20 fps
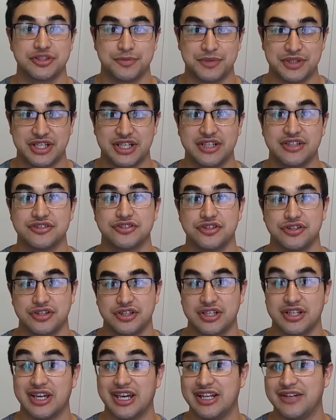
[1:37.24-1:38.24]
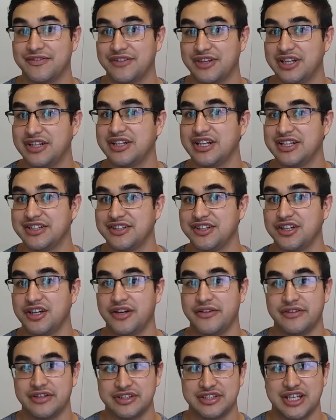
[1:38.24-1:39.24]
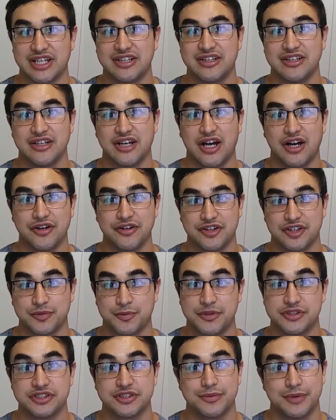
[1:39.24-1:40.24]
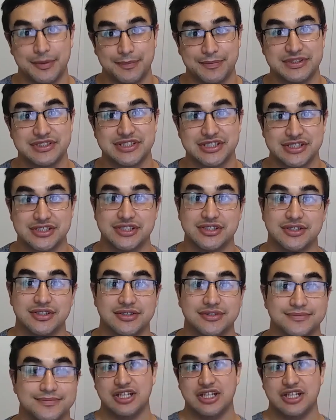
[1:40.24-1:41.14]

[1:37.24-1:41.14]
the beginning, so you can kind of get an idea of exactly how you're supposed to be positioned.